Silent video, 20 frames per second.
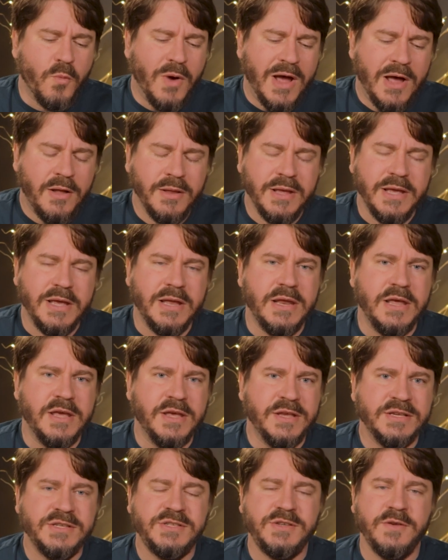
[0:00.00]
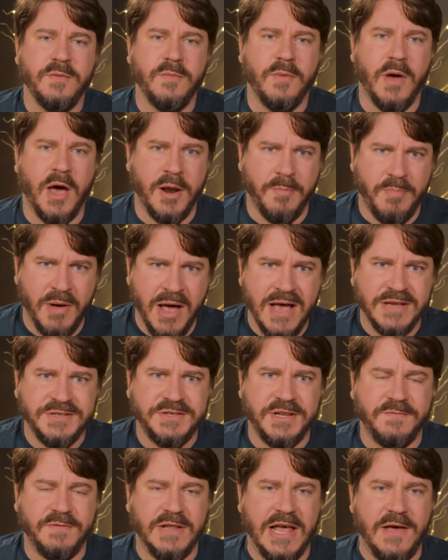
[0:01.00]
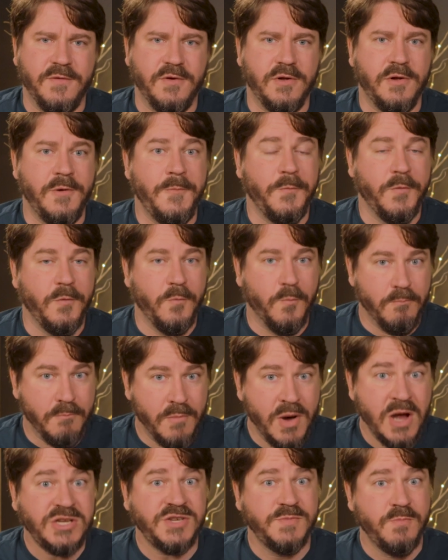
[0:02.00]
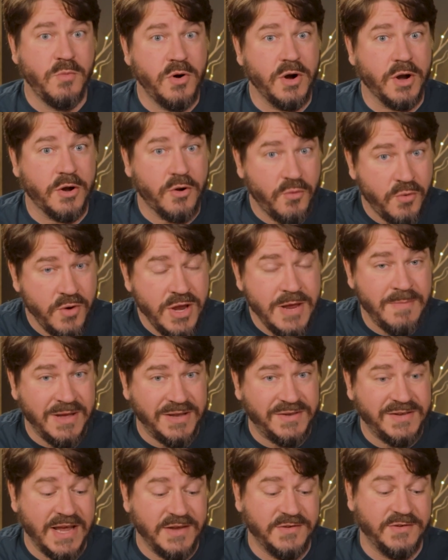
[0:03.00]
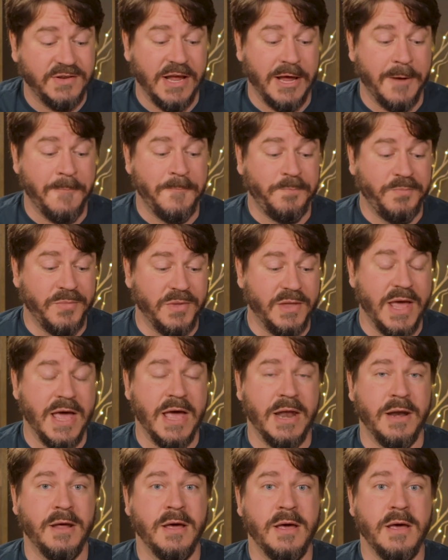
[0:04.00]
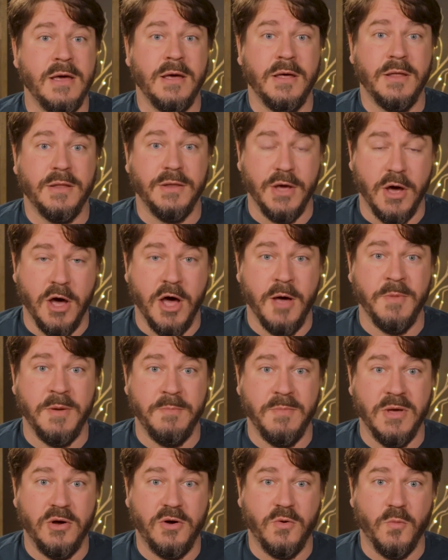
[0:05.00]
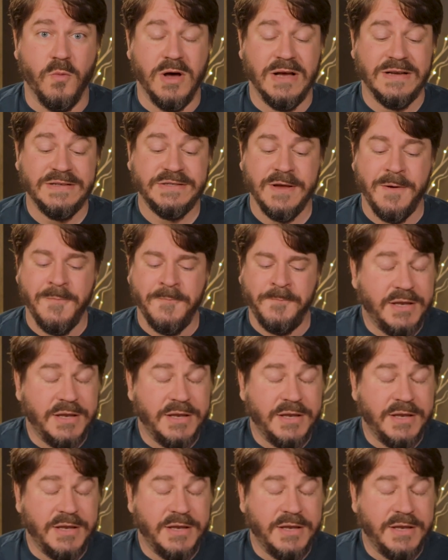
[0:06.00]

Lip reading: Well, it is, on a positive level, much more creamy tasting than the almond milk was.